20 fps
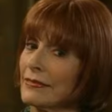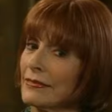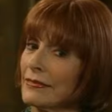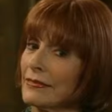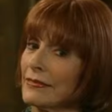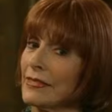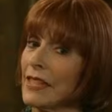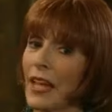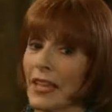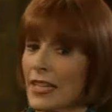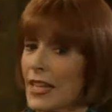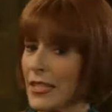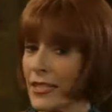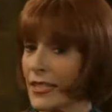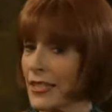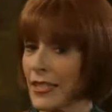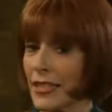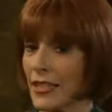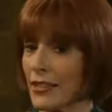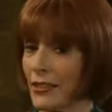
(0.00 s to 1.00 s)
Not
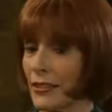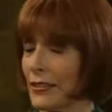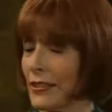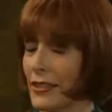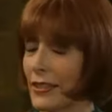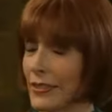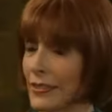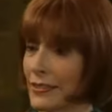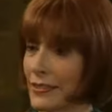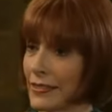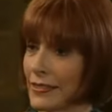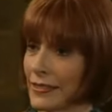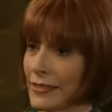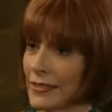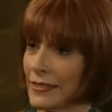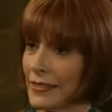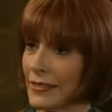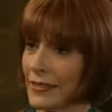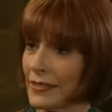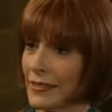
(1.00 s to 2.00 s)
necessarily.
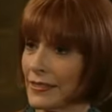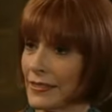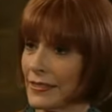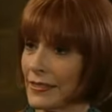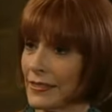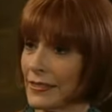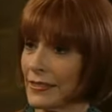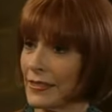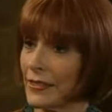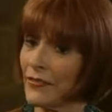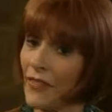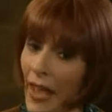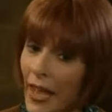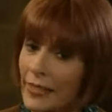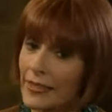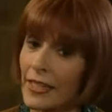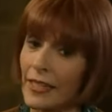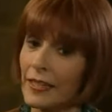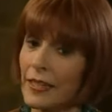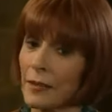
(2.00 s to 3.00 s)
In
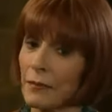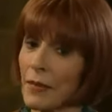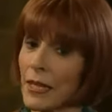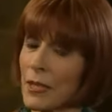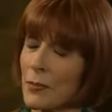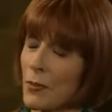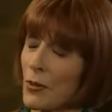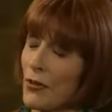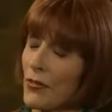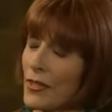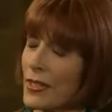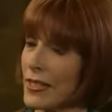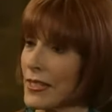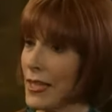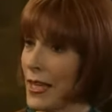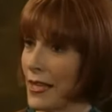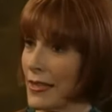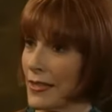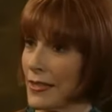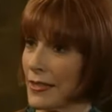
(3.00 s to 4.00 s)
fact, I think it makes perfect
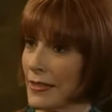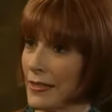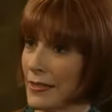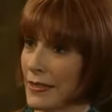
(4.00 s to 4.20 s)
sense.